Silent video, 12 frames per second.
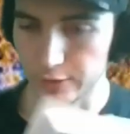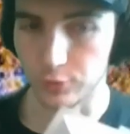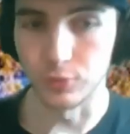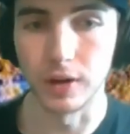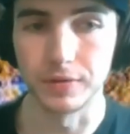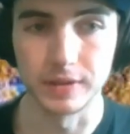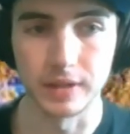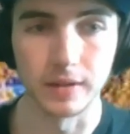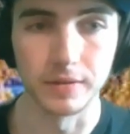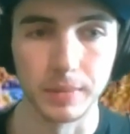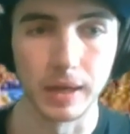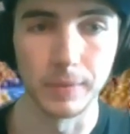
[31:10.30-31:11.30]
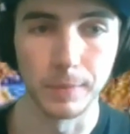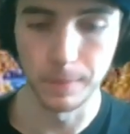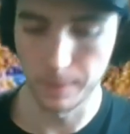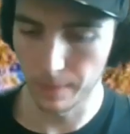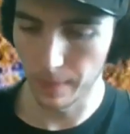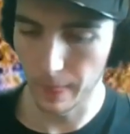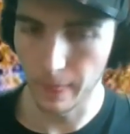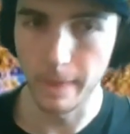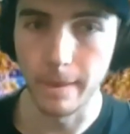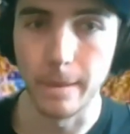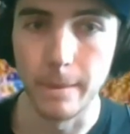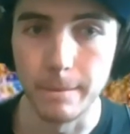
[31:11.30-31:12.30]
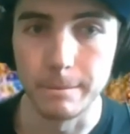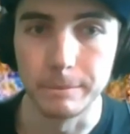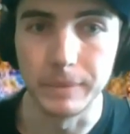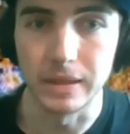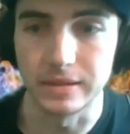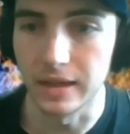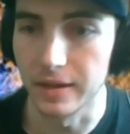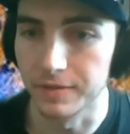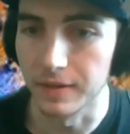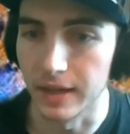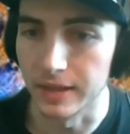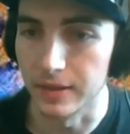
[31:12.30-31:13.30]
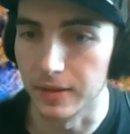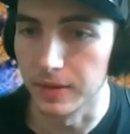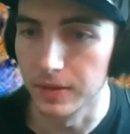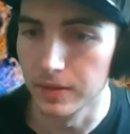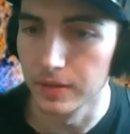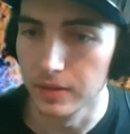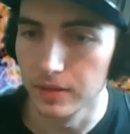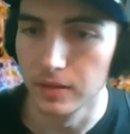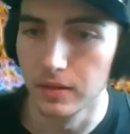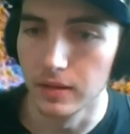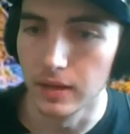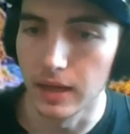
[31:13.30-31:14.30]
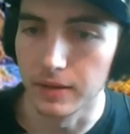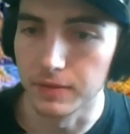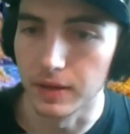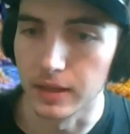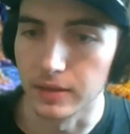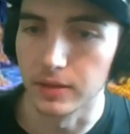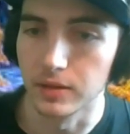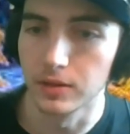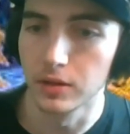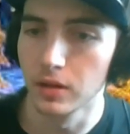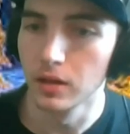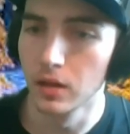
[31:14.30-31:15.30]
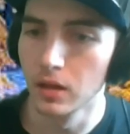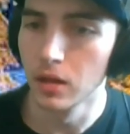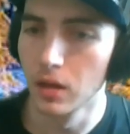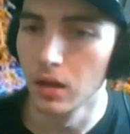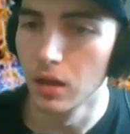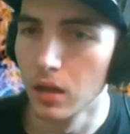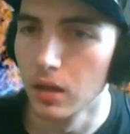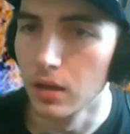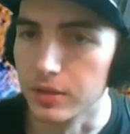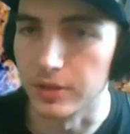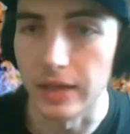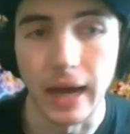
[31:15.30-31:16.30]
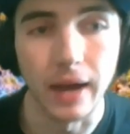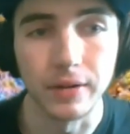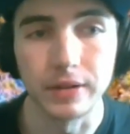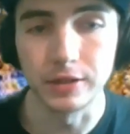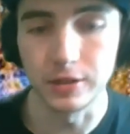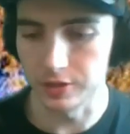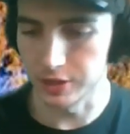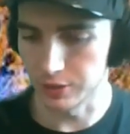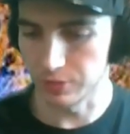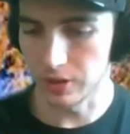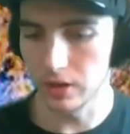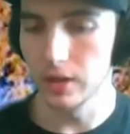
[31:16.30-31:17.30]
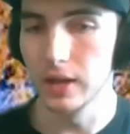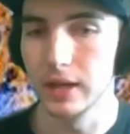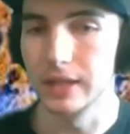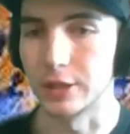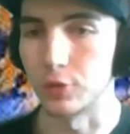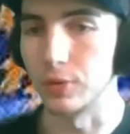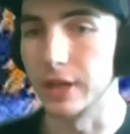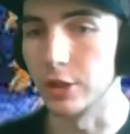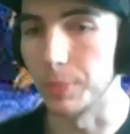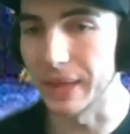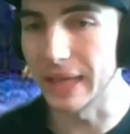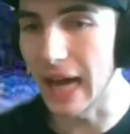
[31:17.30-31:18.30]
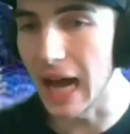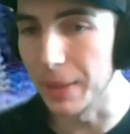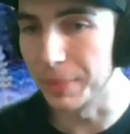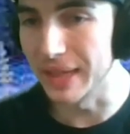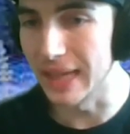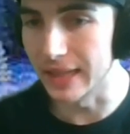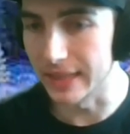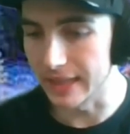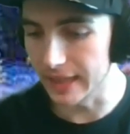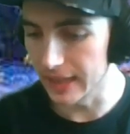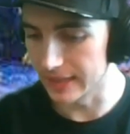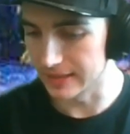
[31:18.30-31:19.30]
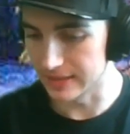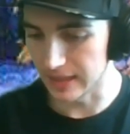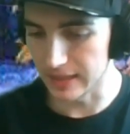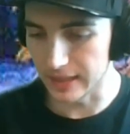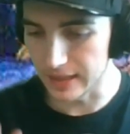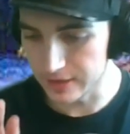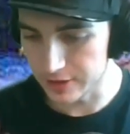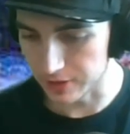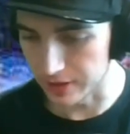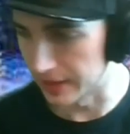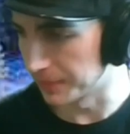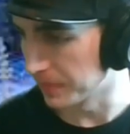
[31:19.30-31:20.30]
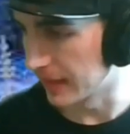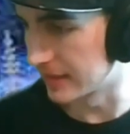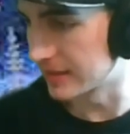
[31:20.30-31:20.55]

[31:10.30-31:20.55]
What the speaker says: Rough stuff, man. But it's edifying though. Edifying though. So yeah, I would encourage you all to read your Bible and study history and